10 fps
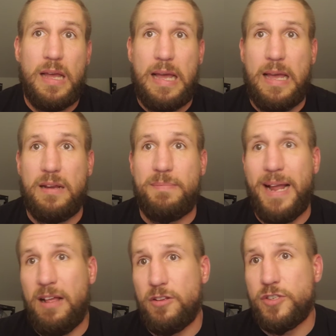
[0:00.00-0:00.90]
and
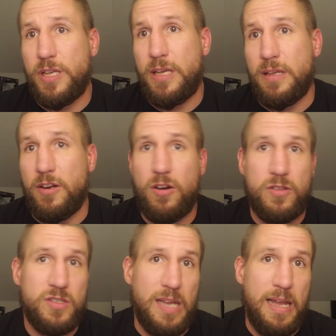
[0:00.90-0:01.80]
biology and earth
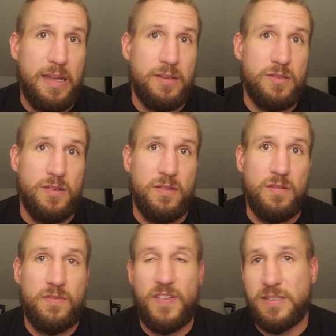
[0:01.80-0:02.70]
science
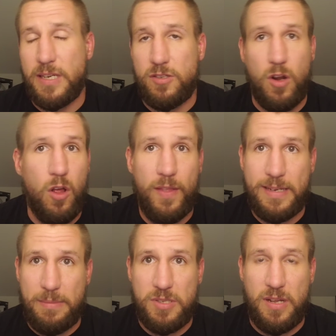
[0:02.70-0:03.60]
and physics and all that
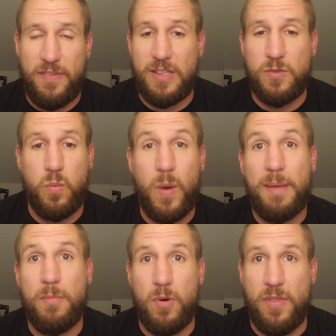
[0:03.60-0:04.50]
type of stuff. It's way
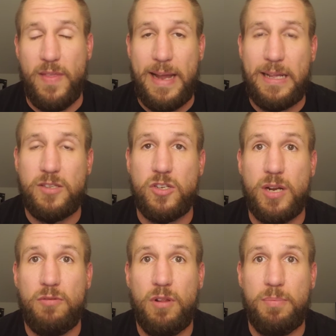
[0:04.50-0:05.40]
more than that. It's a
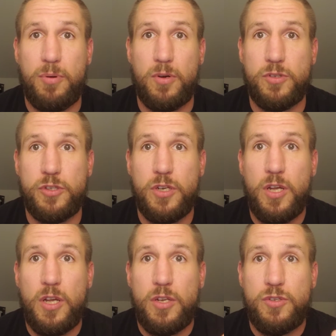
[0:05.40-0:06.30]
general approach
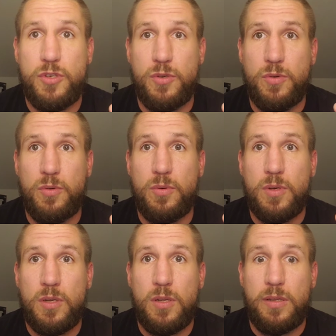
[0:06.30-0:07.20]
to
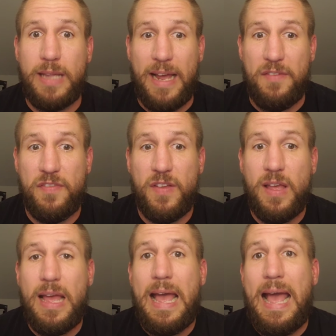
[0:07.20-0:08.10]
life
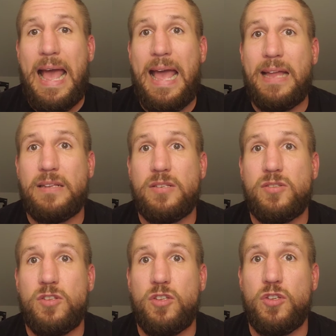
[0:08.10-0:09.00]

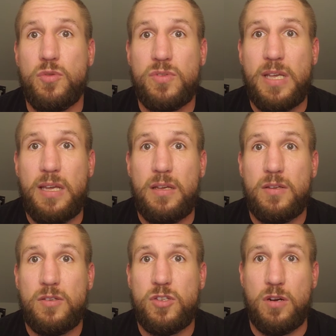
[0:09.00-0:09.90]
and using
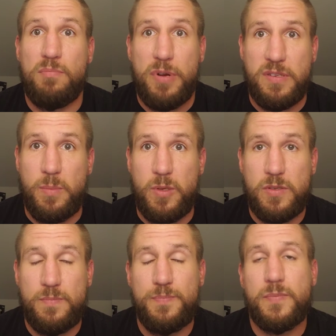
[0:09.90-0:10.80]
certain principles.
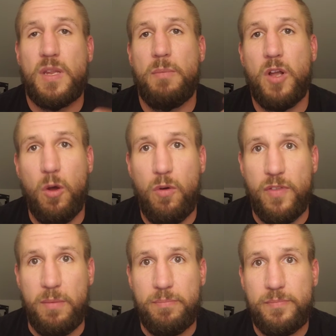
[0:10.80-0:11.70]
I'm going to go over
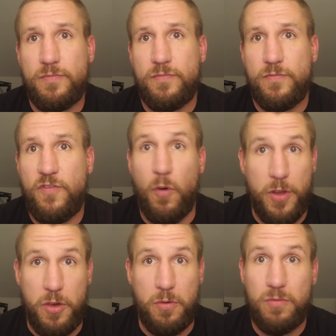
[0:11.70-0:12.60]
them for
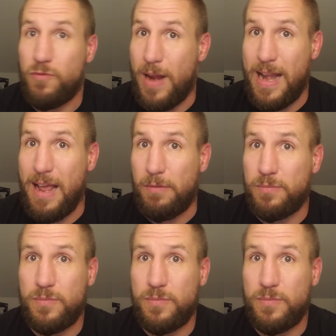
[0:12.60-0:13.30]
you right now.